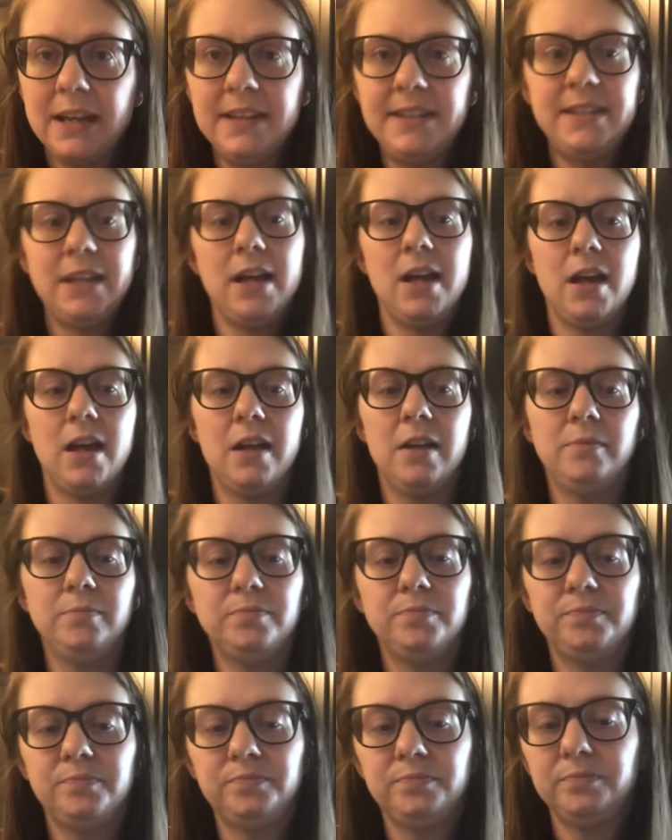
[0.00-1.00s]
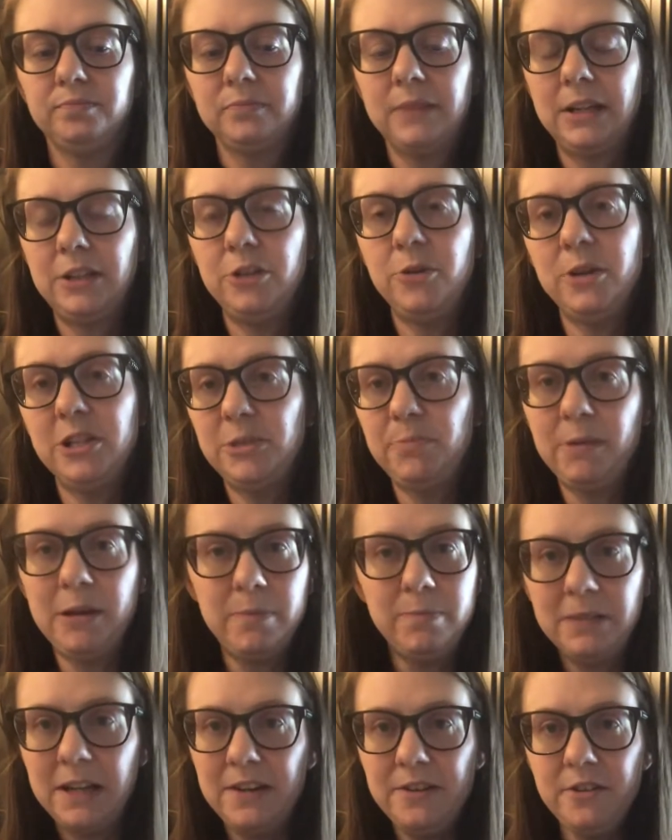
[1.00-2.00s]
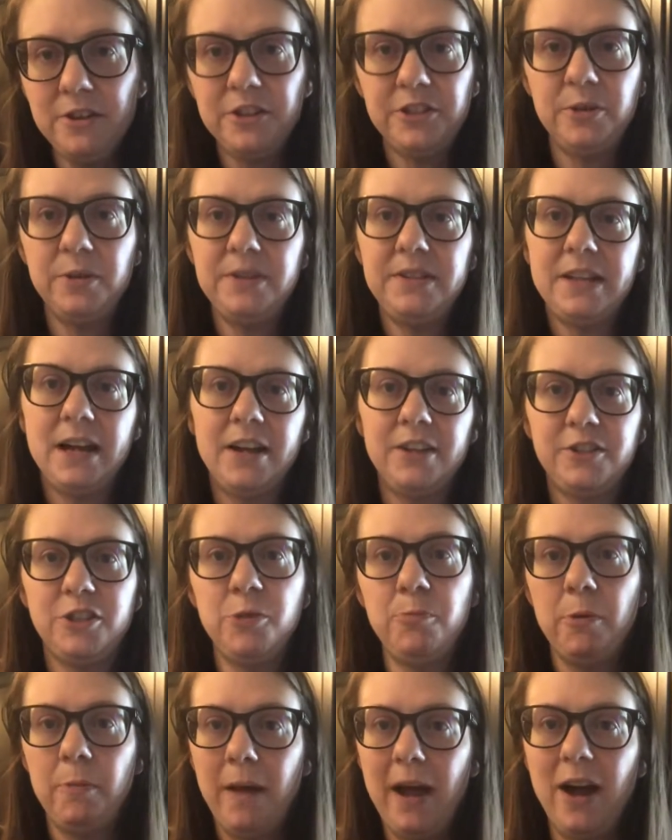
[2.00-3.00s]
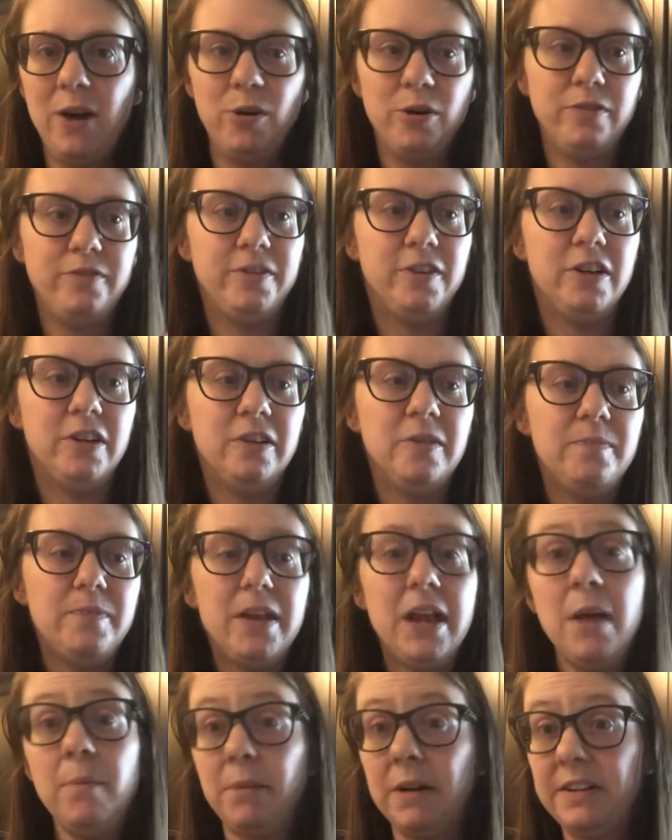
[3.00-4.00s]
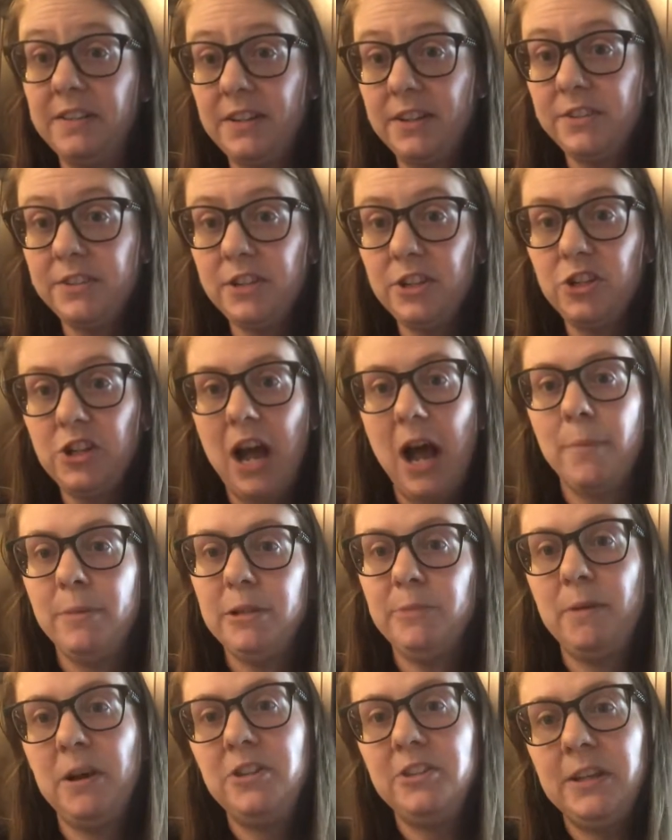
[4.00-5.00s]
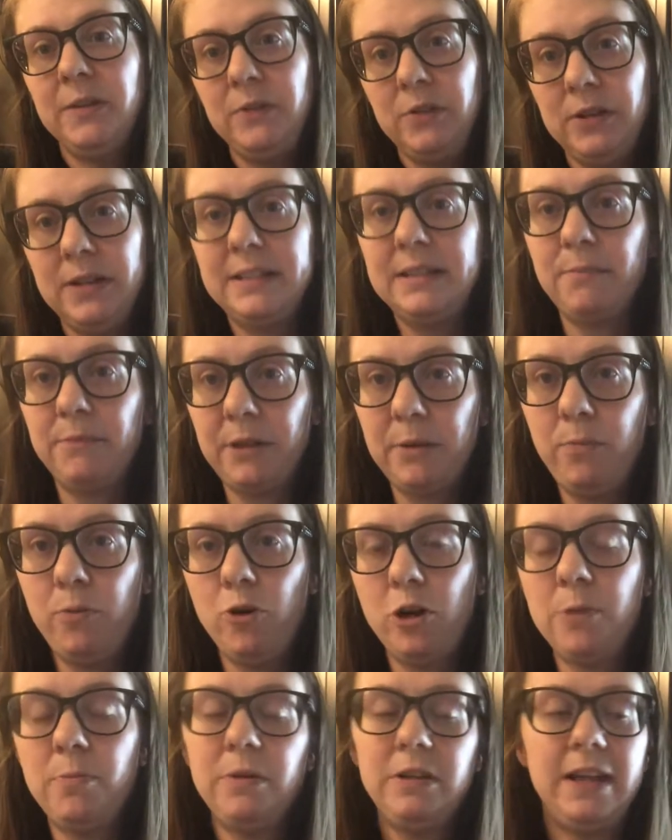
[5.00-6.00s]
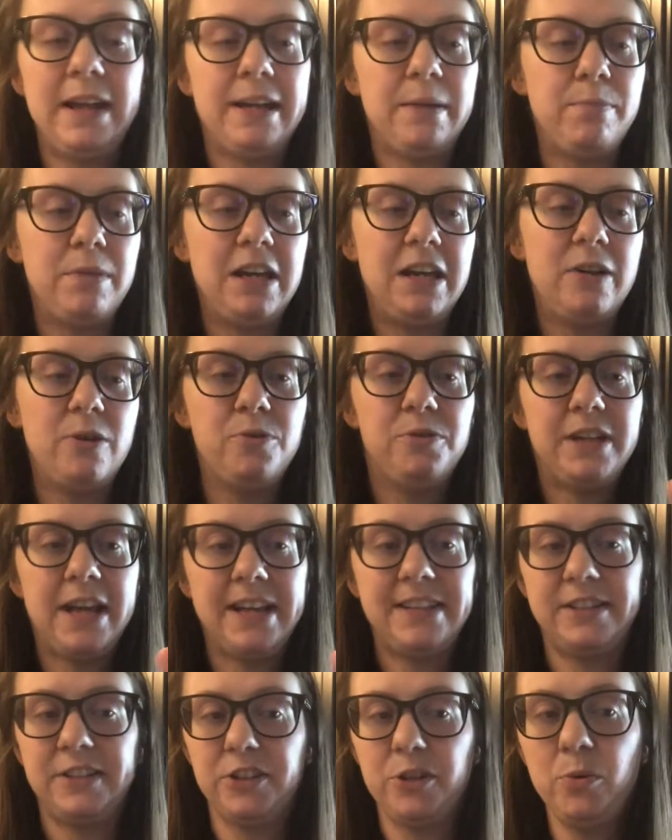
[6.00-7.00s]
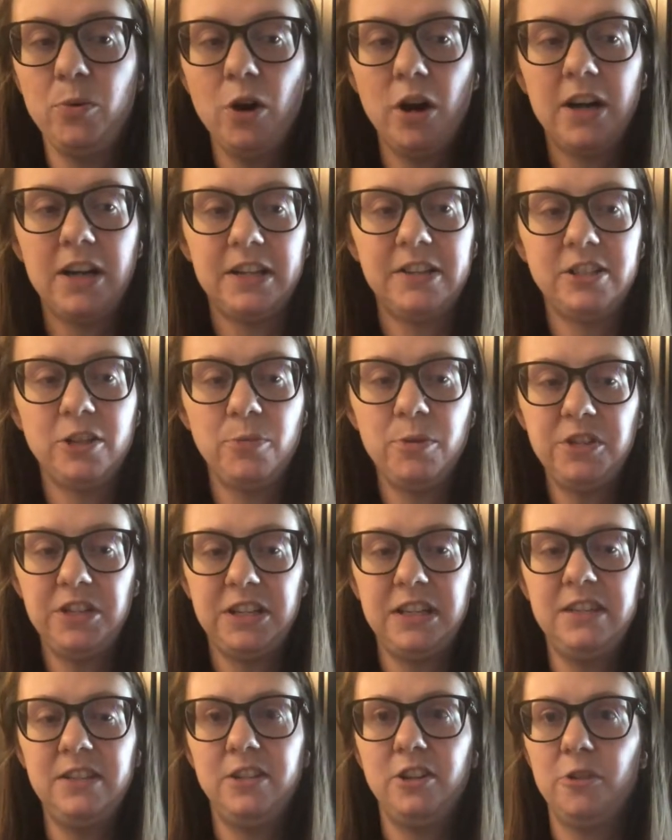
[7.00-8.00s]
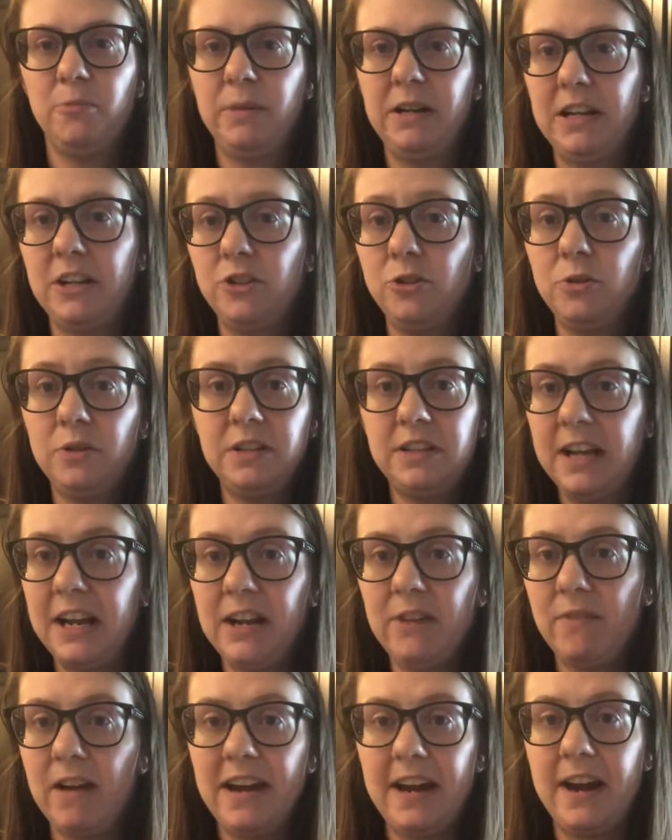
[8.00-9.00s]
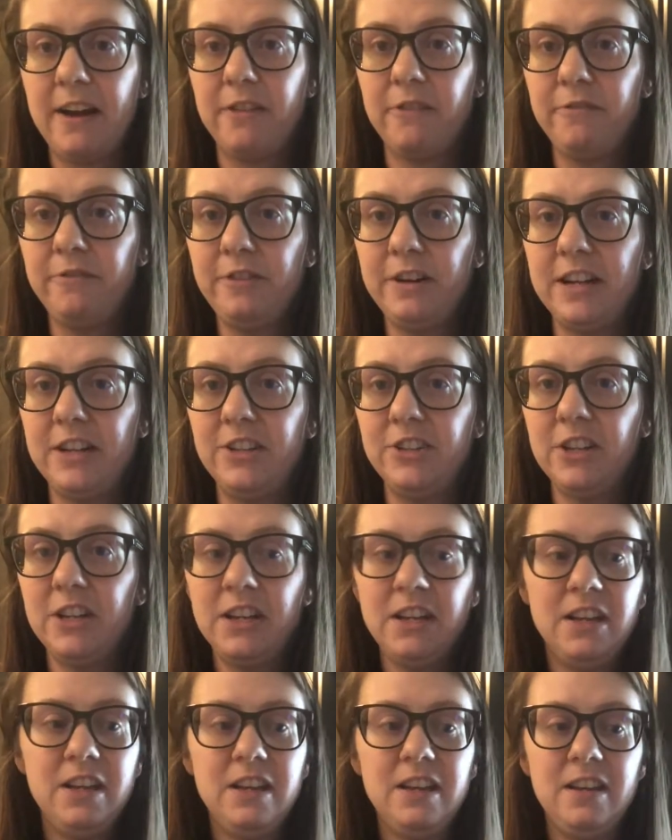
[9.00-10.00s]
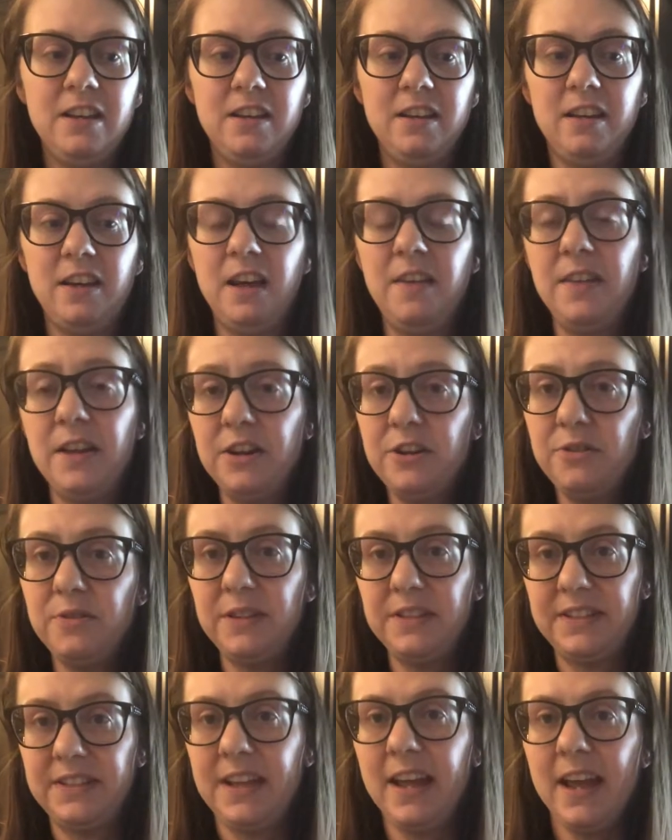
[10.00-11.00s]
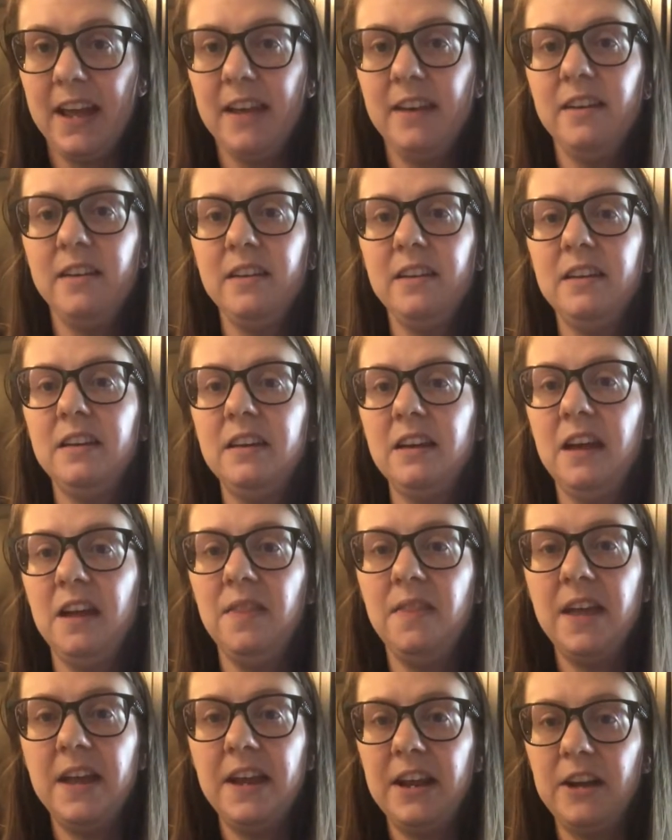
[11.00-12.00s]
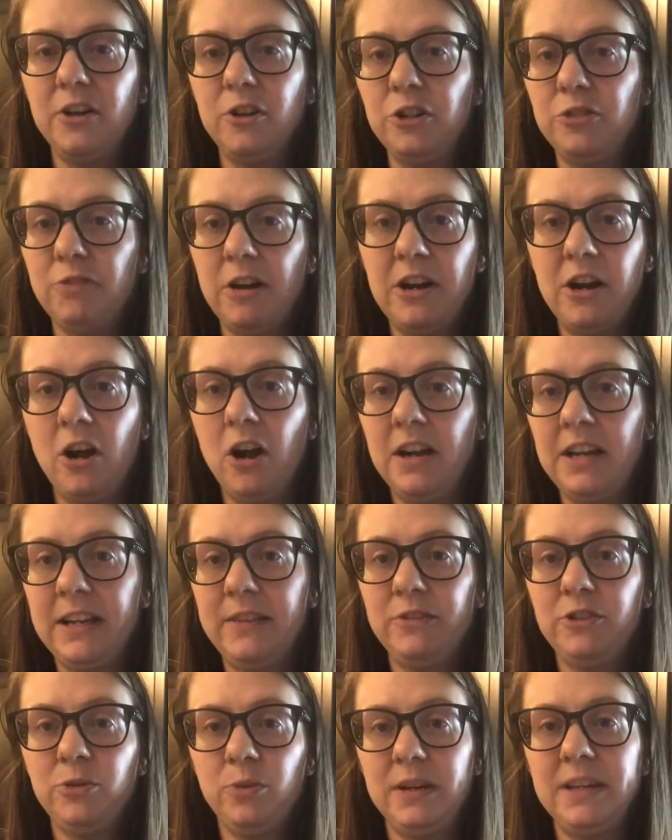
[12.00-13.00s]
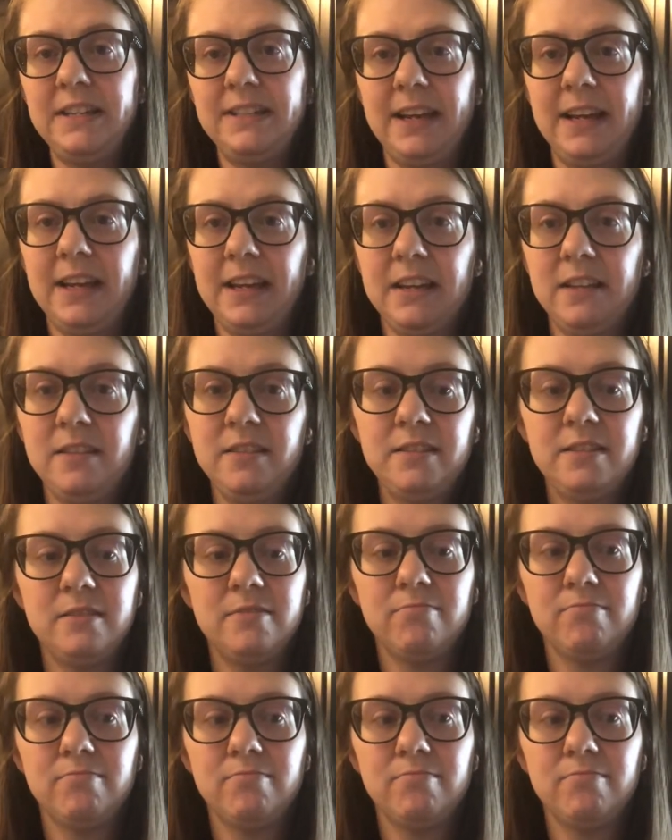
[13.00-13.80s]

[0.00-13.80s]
a USB blender, so it's not super powerful. But it does the job, especially if you need something portable like me and takes it to work. It's so much easier because you can take it right out of the fridge and then do this again. And then it goes right on, give it 20 seconds.